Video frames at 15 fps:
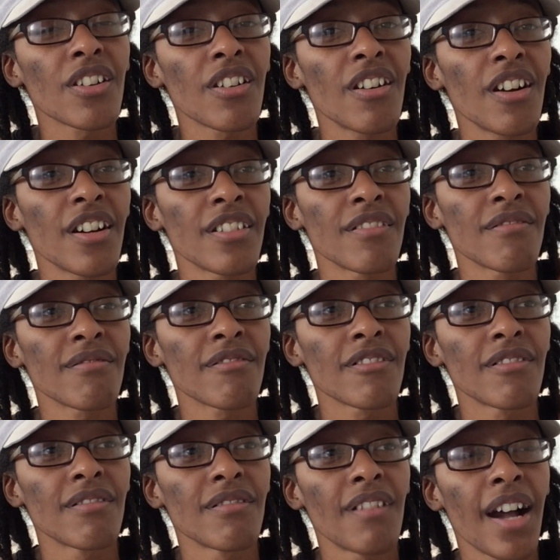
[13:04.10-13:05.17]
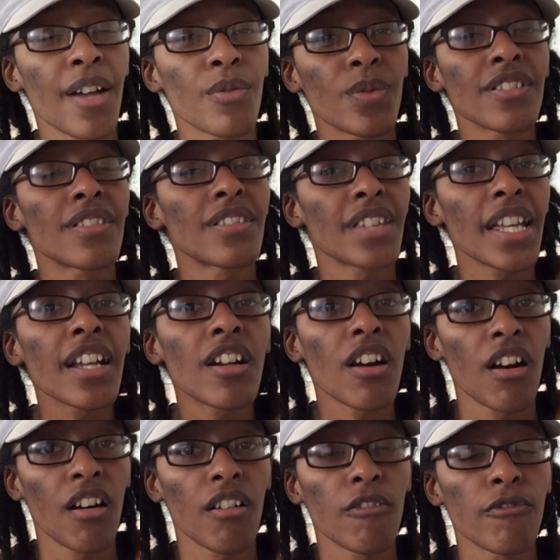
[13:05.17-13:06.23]
con I could think
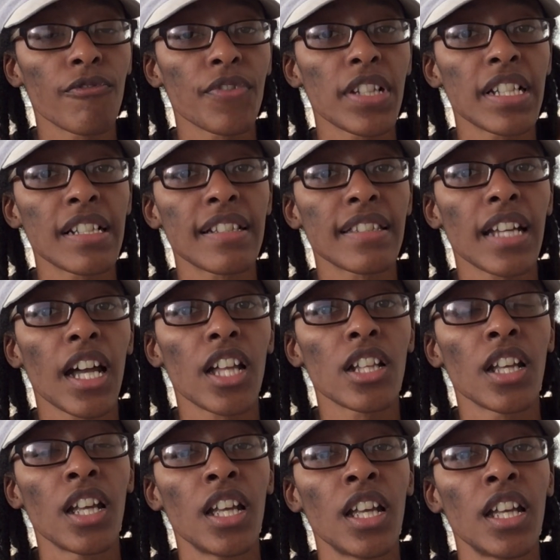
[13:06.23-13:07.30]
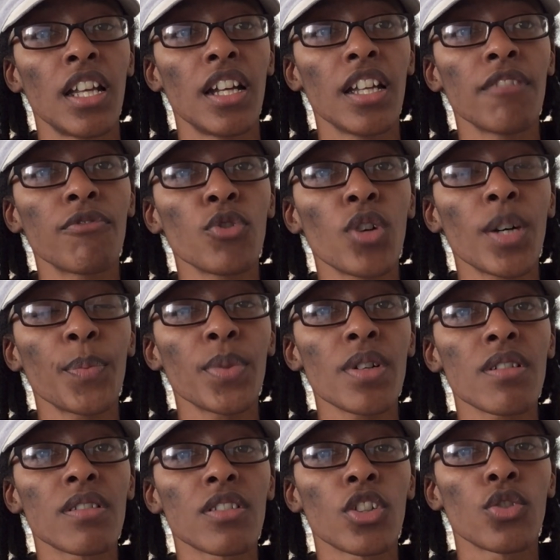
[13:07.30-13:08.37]
of is that if you're a
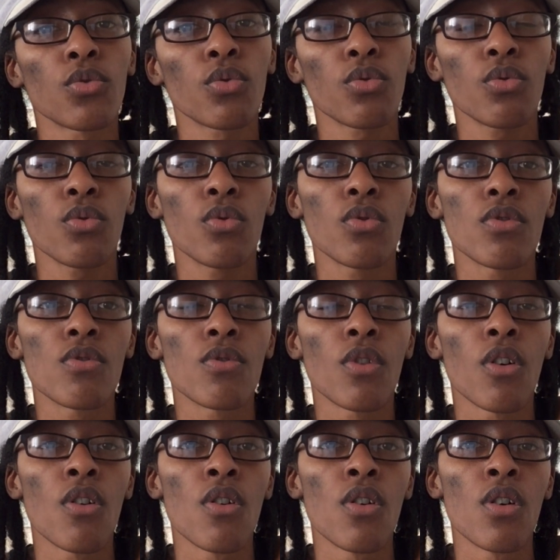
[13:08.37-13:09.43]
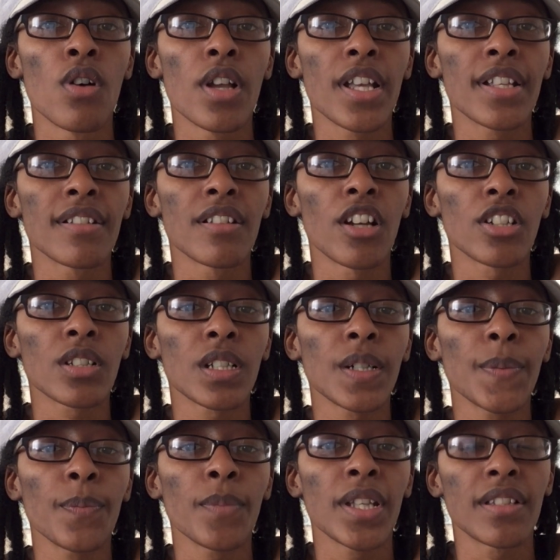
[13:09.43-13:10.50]
person who is not
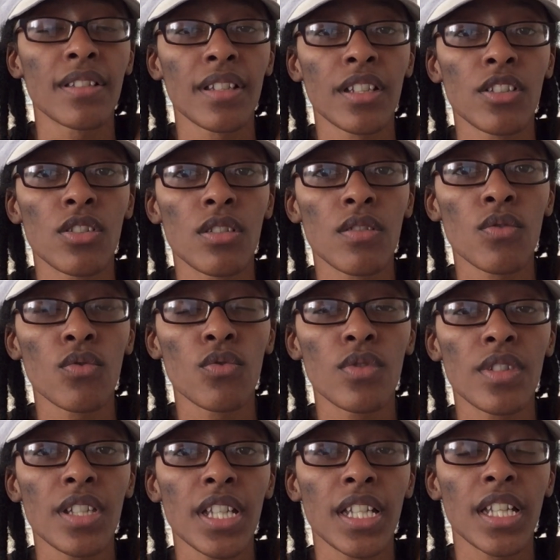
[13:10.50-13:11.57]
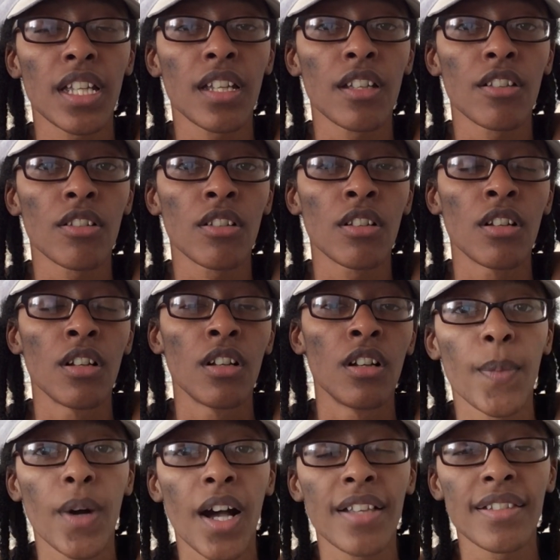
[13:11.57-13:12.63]
committed to taking
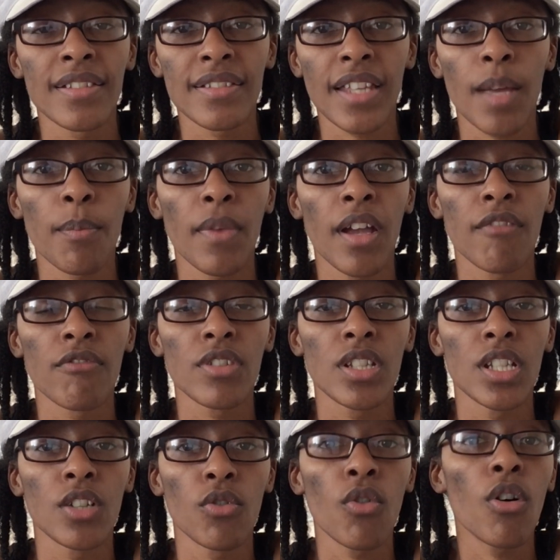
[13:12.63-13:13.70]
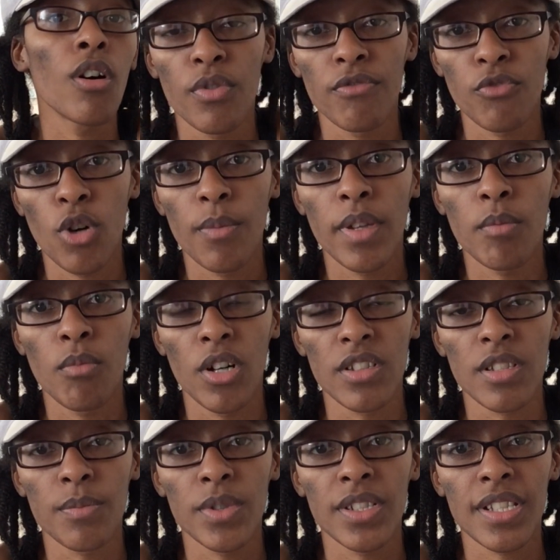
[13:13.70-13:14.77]
a step every day or performing
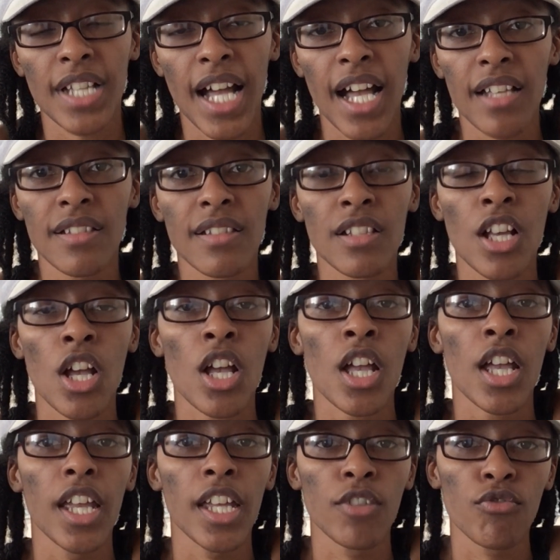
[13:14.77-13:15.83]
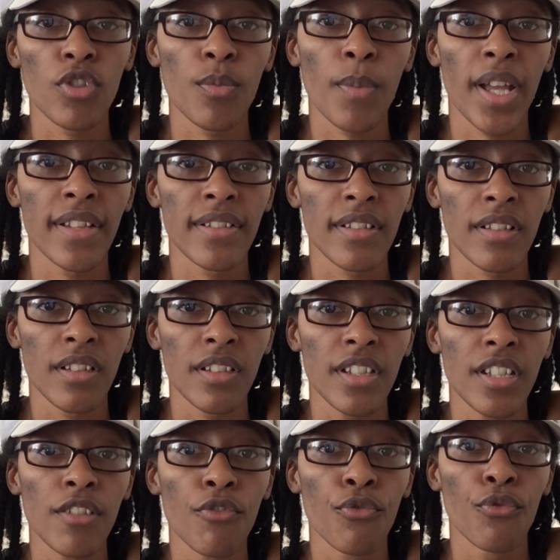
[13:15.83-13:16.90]
multiple tasks
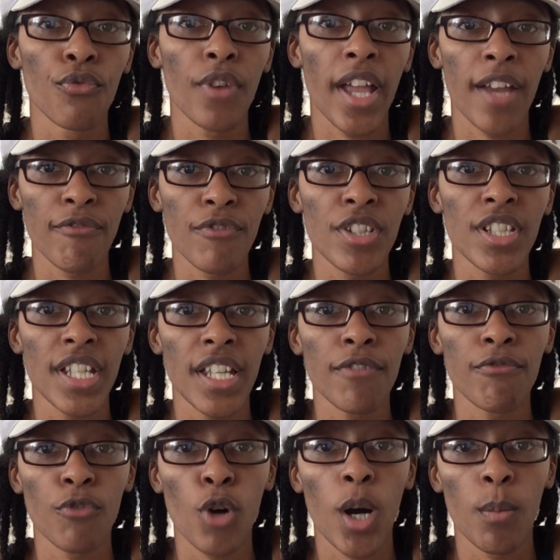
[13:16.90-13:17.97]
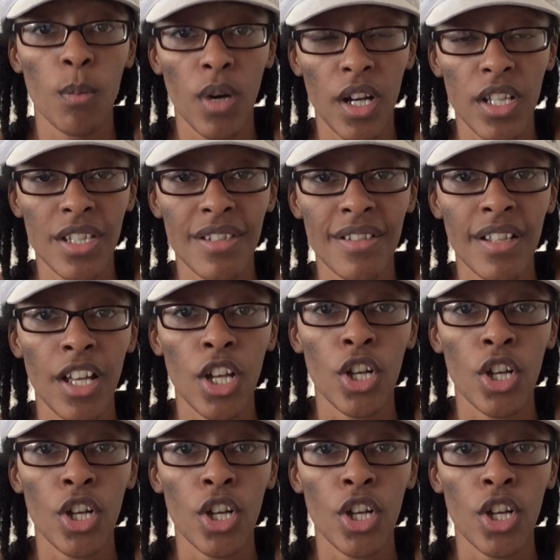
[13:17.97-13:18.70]
incrementally every day for a month